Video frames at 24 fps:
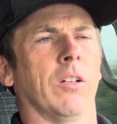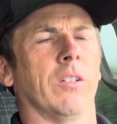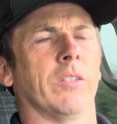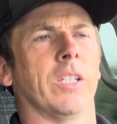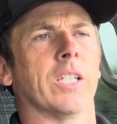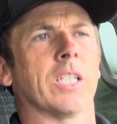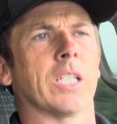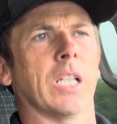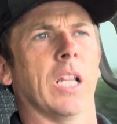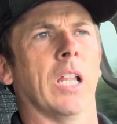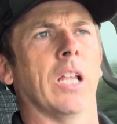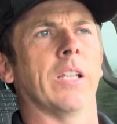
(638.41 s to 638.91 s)

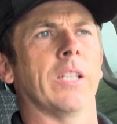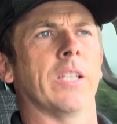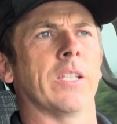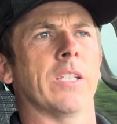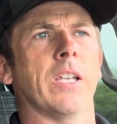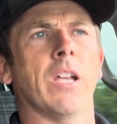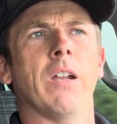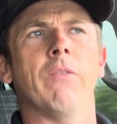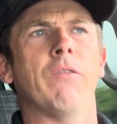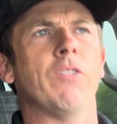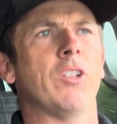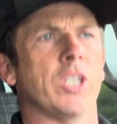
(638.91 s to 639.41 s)
there's
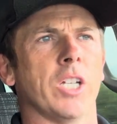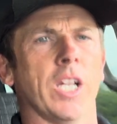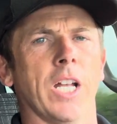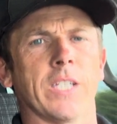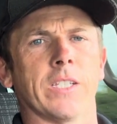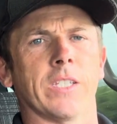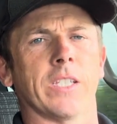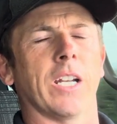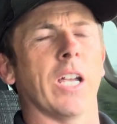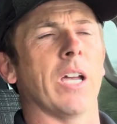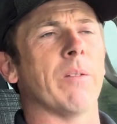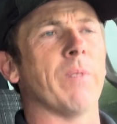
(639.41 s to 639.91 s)
every
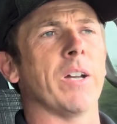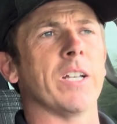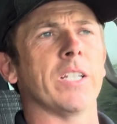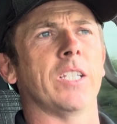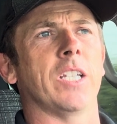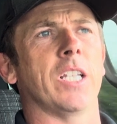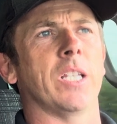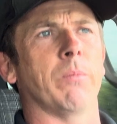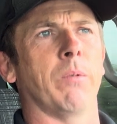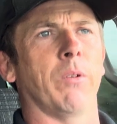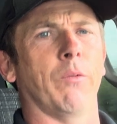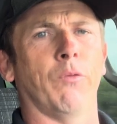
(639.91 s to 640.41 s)
chance that I might
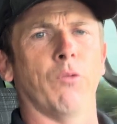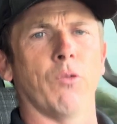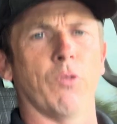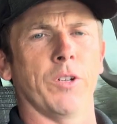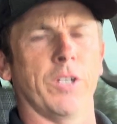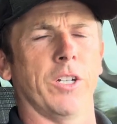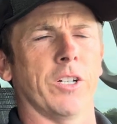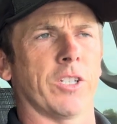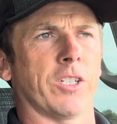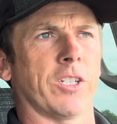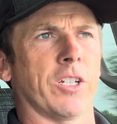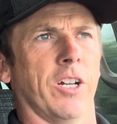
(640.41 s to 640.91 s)
see them in 4
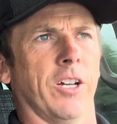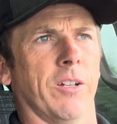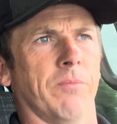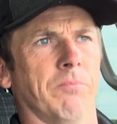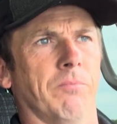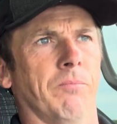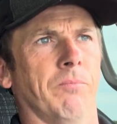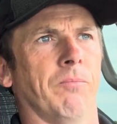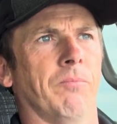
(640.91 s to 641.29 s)
years' time,